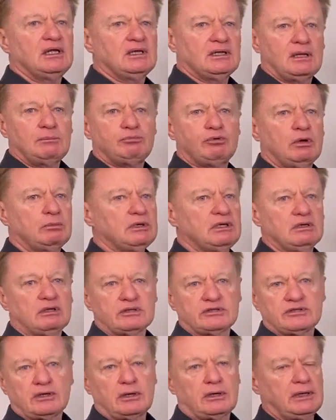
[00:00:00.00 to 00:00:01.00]
They probably
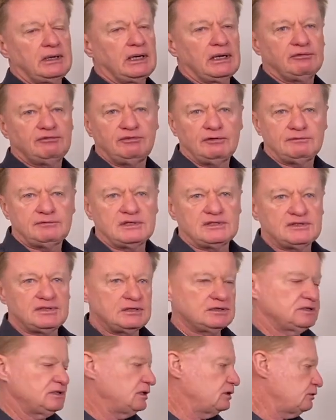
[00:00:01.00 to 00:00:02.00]
lost, I don't know, 50,
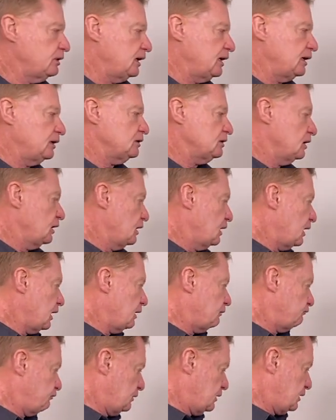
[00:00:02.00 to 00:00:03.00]
60 grand
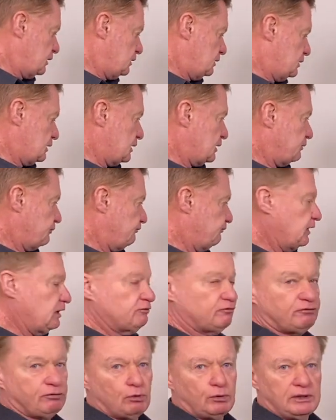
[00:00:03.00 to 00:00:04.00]
and
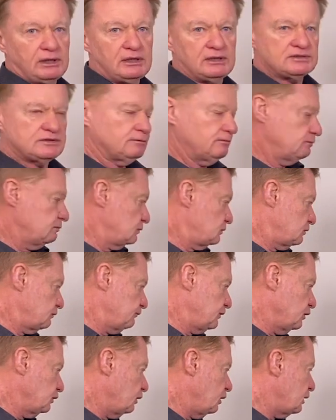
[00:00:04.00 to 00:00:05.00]
4 years of
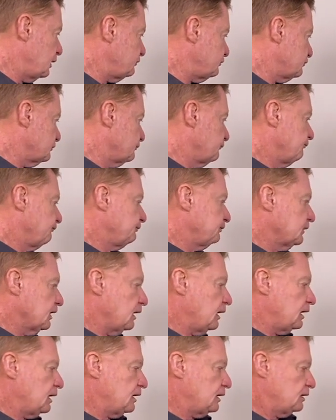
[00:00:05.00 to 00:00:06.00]
your life
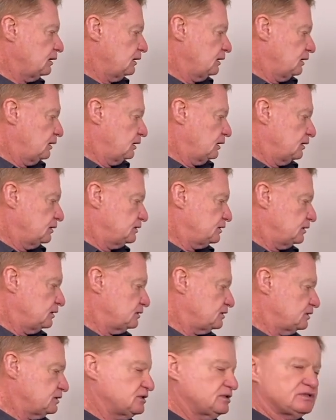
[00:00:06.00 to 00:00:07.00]
to
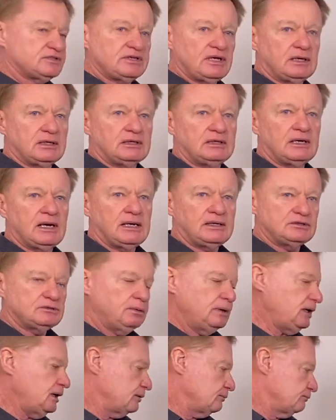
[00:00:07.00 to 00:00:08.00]
sell it at
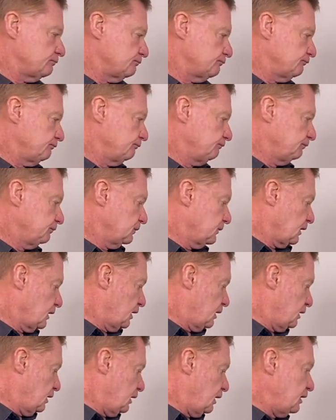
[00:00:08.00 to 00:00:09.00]
$8.20.
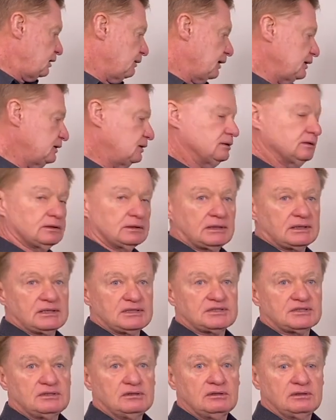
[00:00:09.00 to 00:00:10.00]
Anyway,
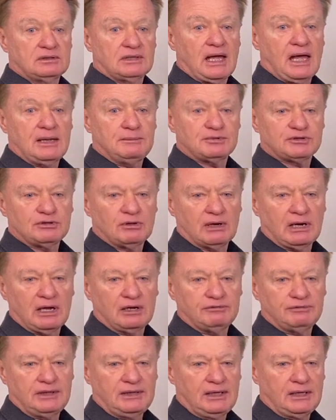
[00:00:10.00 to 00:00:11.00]
game's not
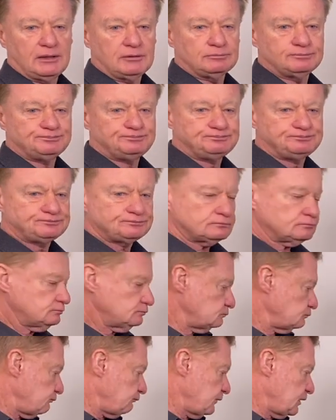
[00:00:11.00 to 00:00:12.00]
over yet.
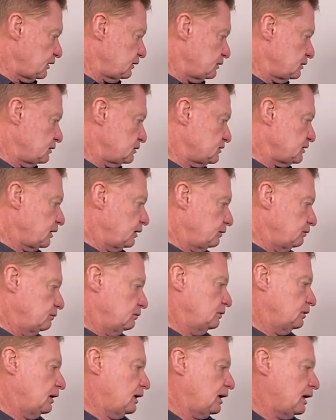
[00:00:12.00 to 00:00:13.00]
So
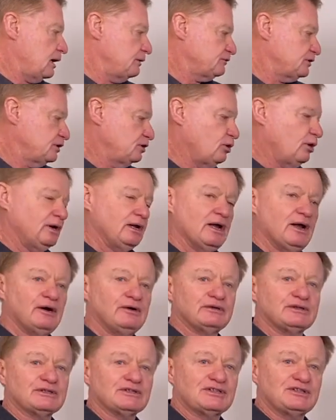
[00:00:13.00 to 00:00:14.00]
after
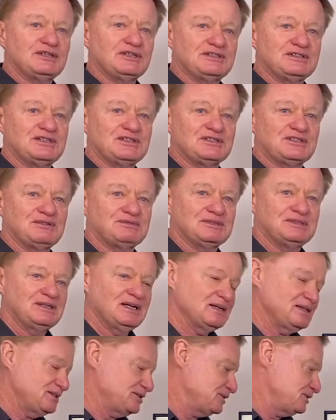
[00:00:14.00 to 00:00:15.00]
967
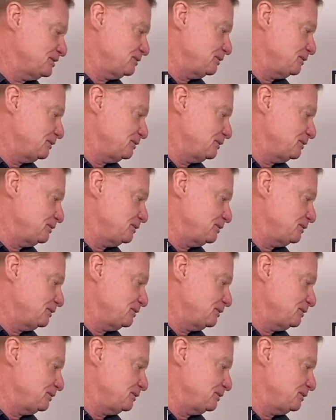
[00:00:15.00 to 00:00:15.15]
days on the